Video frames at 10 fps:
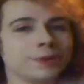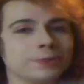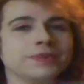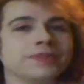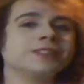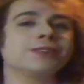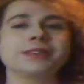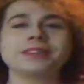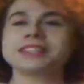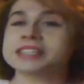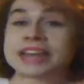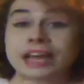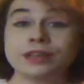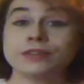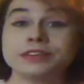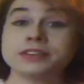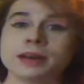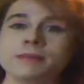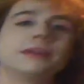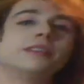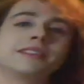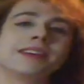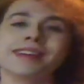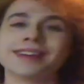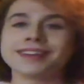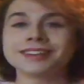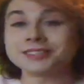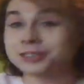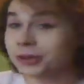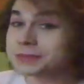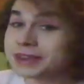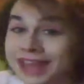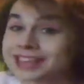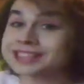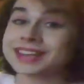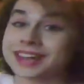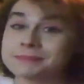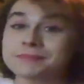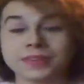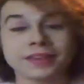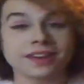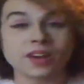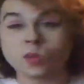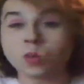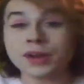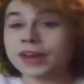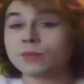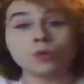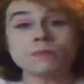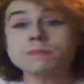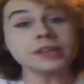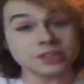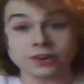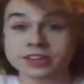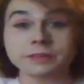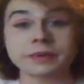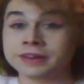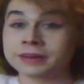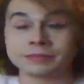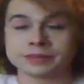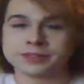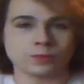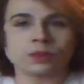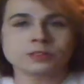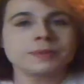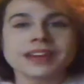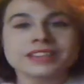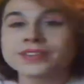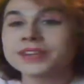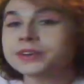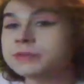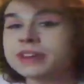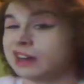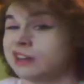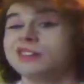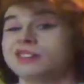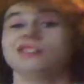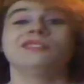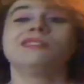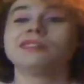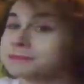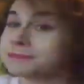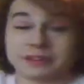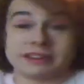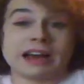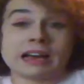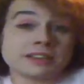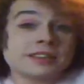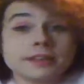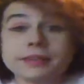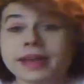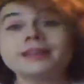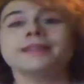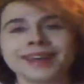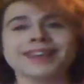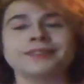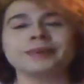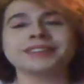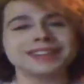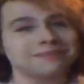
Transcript: hope you've enjoyed this delve into numbers. Join me next time when I won't be talking about numbers. What's my next video gonna be? I don't know. But until then, thanks for watching,